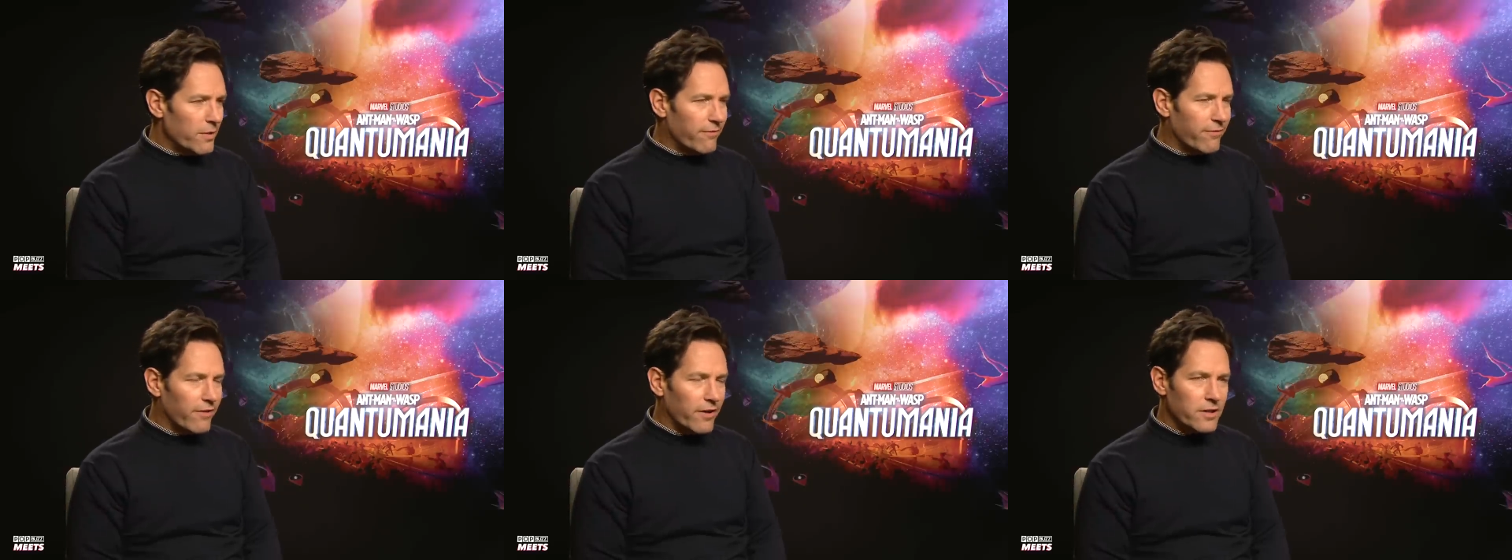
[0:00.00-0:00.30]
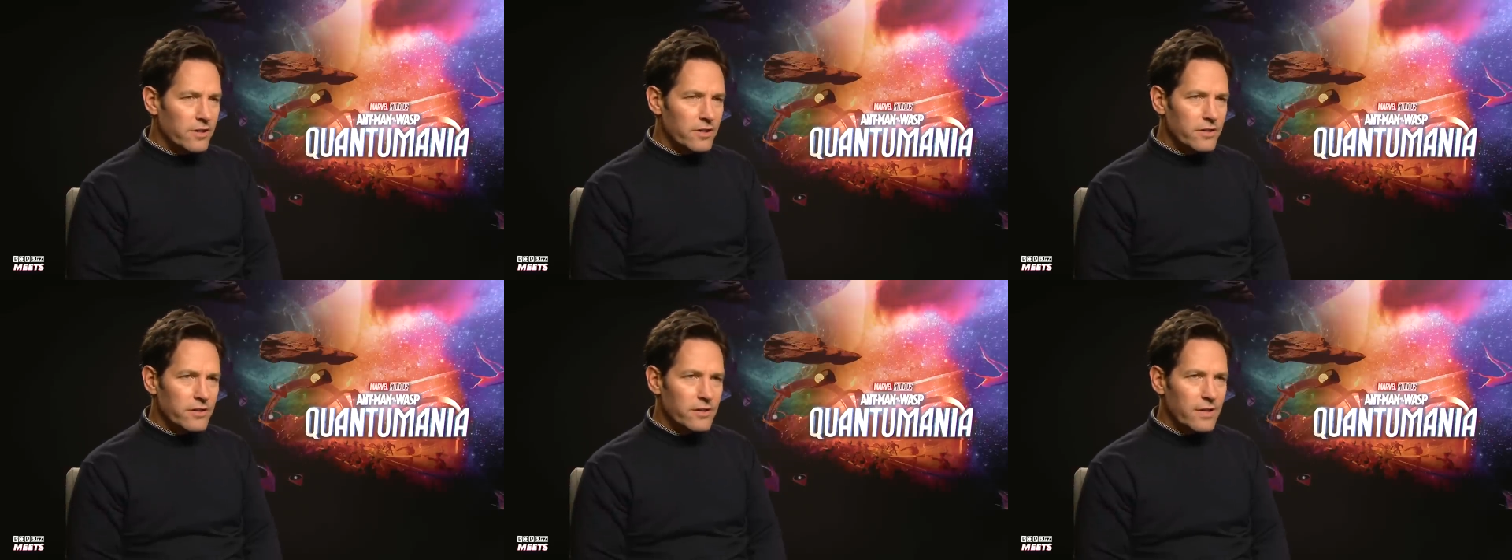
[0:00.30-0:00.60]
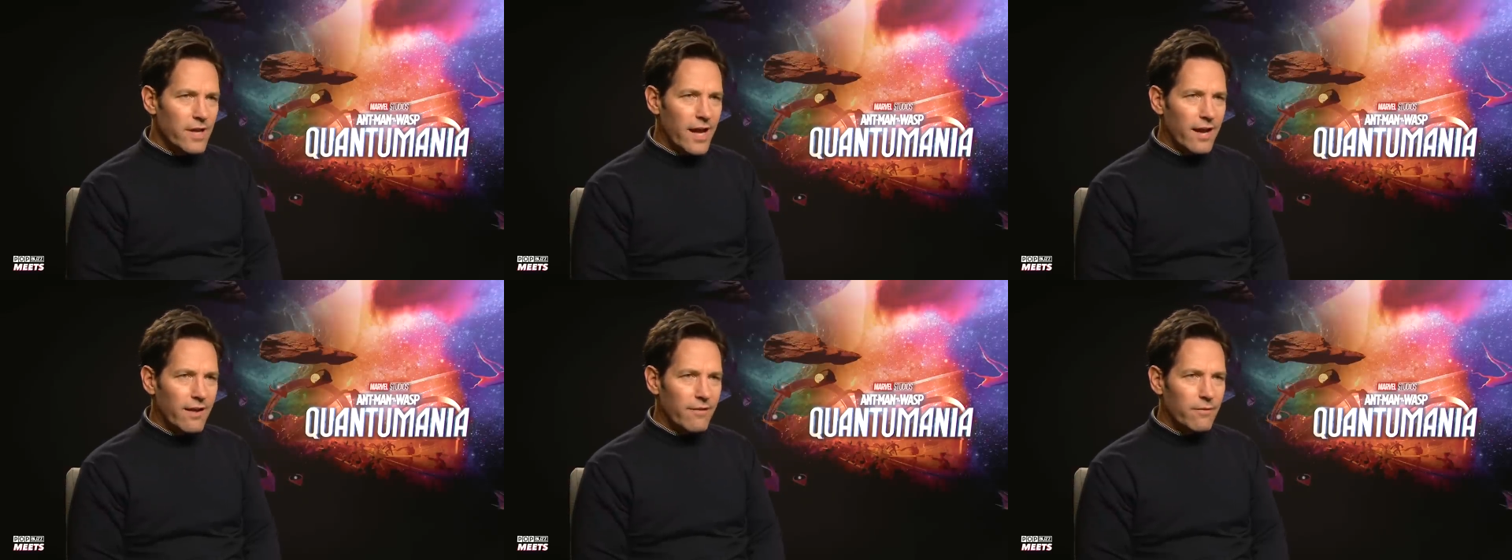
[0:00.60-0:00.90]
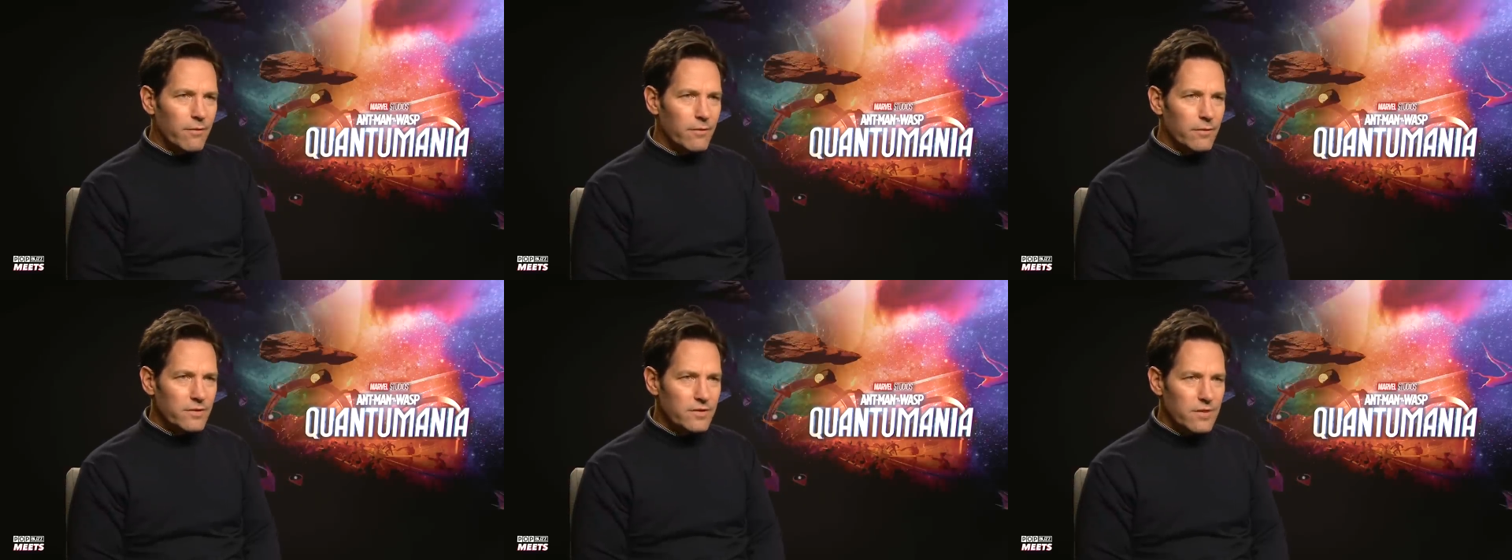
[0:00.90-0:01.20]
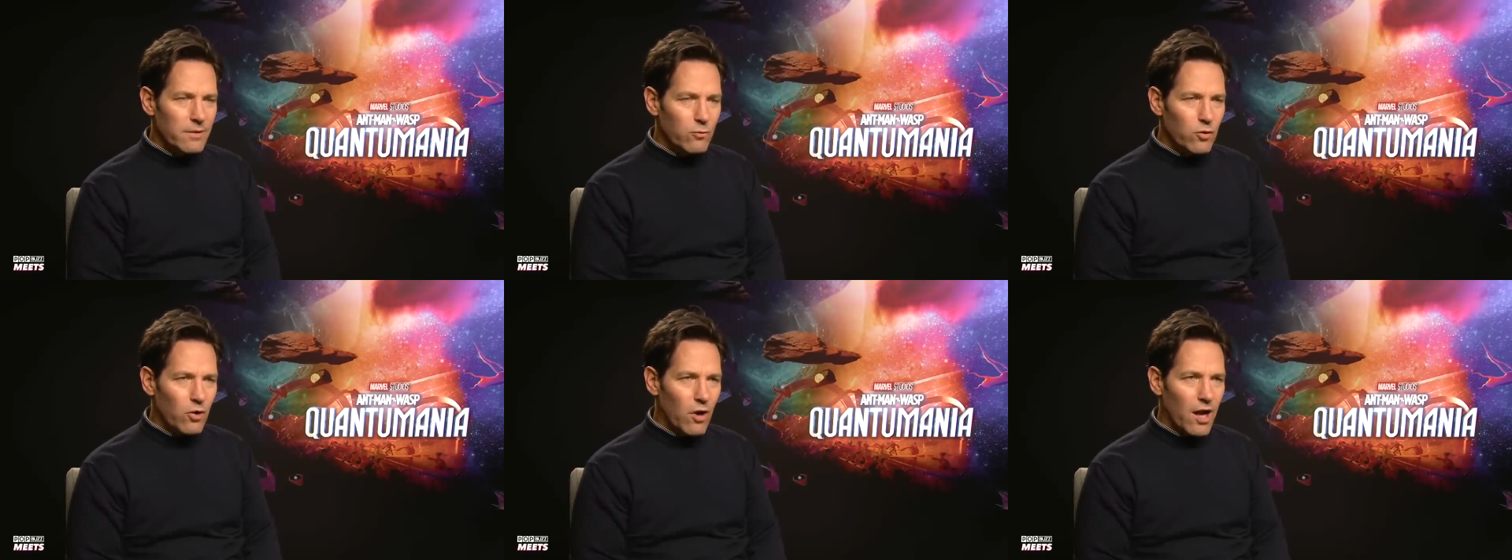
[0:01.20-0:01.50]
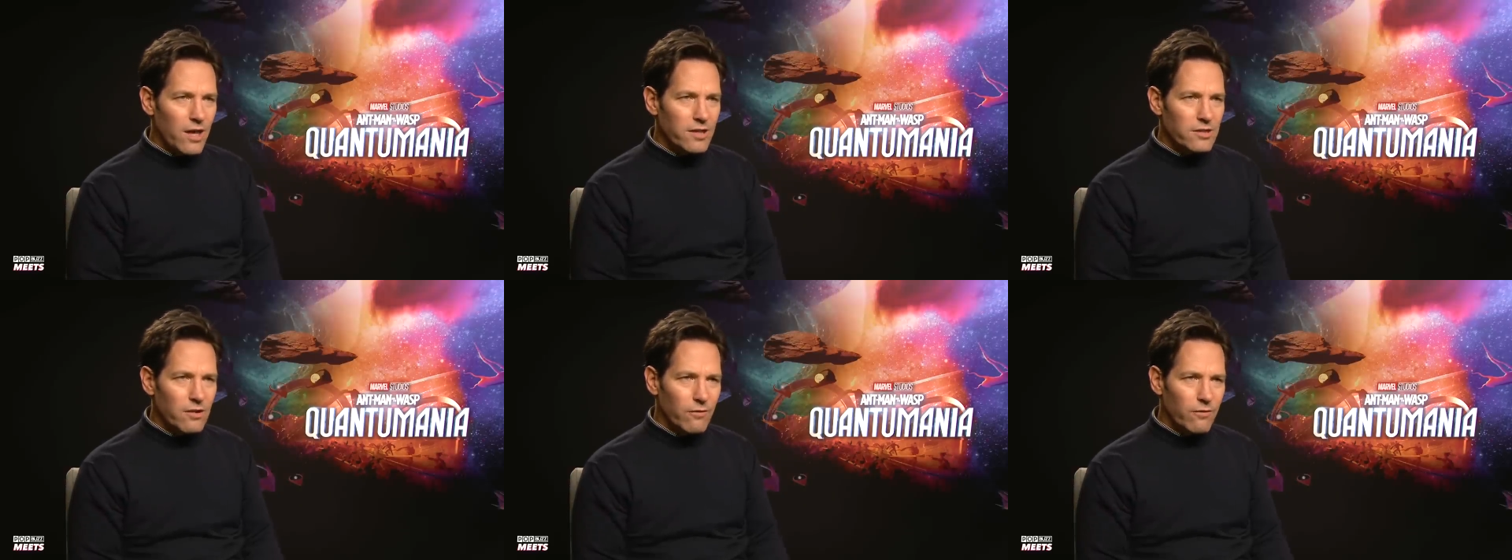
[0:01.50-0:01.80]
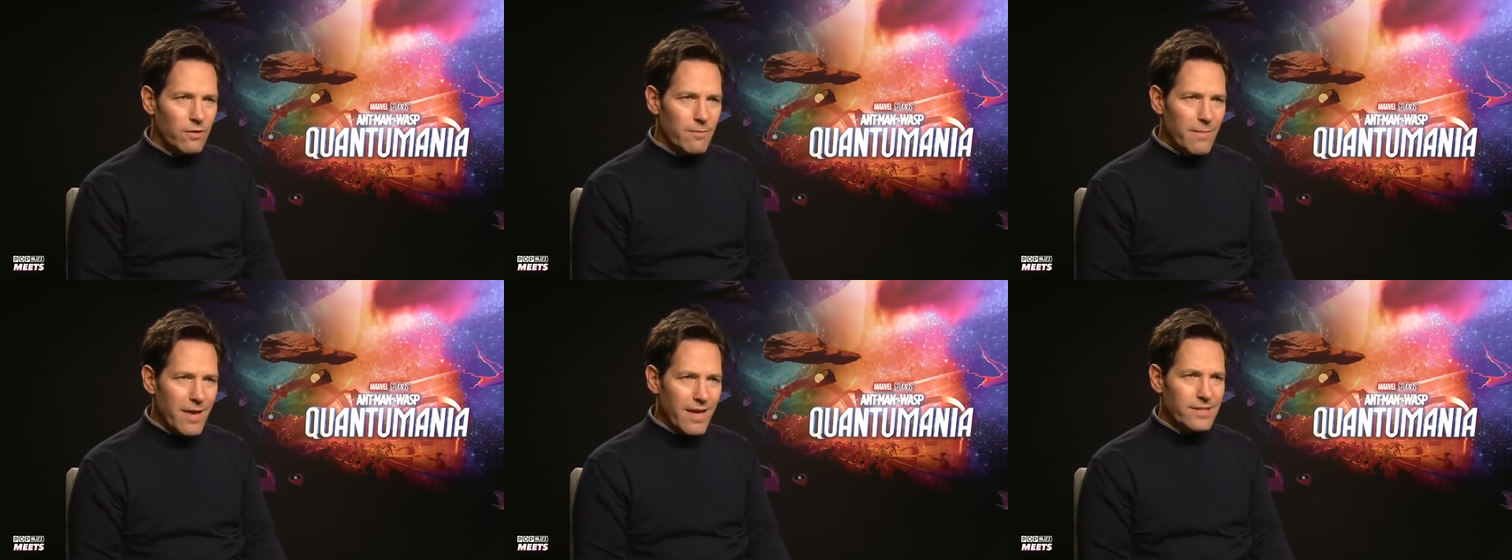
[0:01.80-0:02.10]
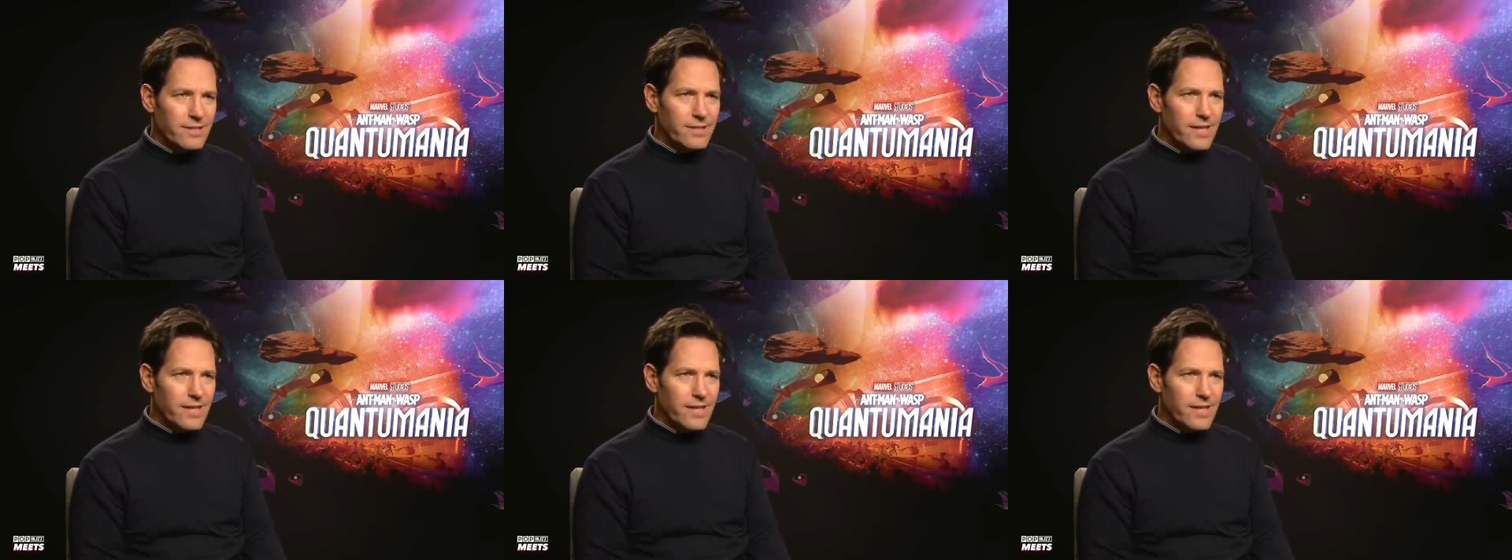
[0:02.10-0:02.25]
fun to have some crossover. It makes